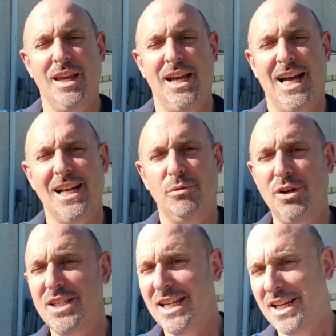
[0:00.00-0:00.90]
And I
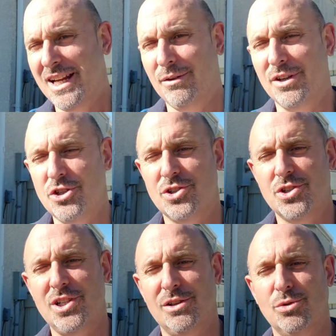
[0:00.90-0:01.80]
want to take you now on a
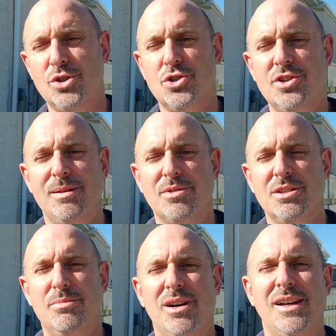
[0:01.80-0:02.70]
little trip
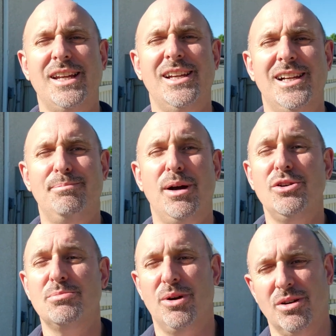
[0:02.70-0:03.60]
to my
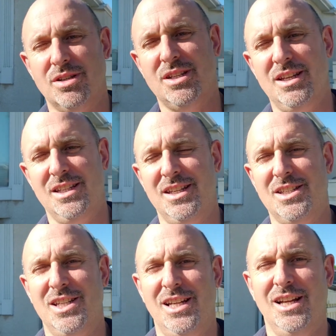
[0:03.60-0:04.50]
post box.
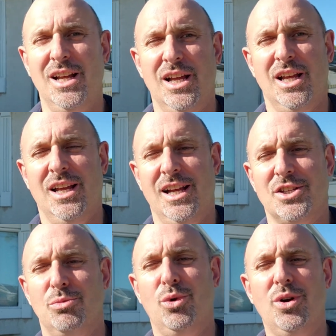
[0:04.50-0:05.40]
It's a
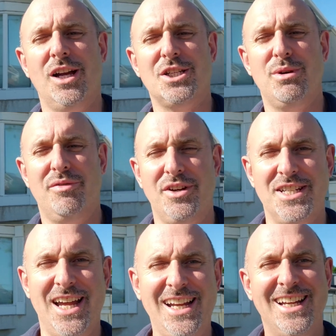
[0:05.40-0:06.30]
walk I do every
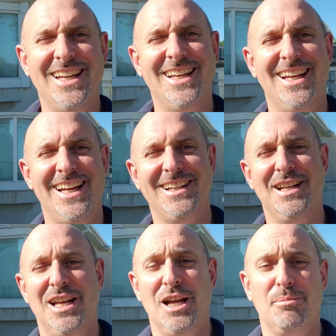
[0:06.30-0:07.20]
day, and
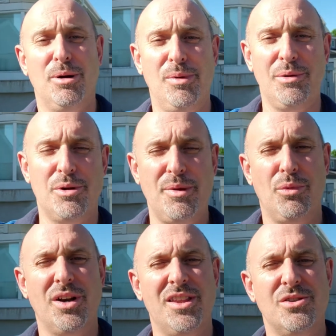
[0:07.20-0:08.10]
probably would have been
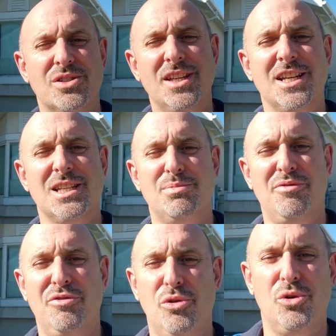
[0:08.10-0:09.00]
one of those things
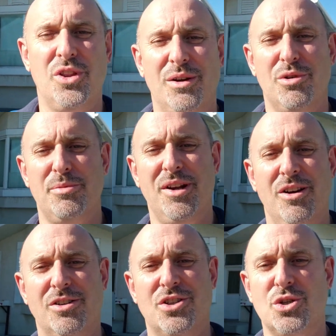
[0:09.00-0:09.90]
before that would have been
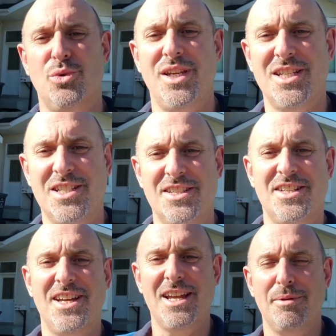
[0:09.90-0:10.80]
hard to squeeze into the
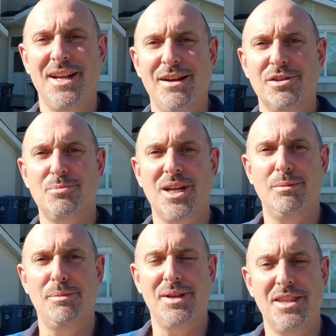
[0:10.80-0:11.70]
day, but now it's
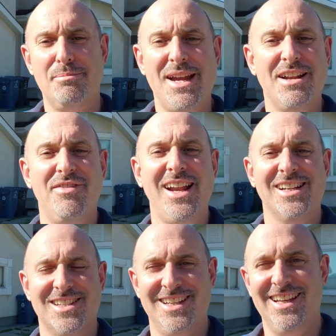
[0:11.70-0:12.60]
become a bit of the main event.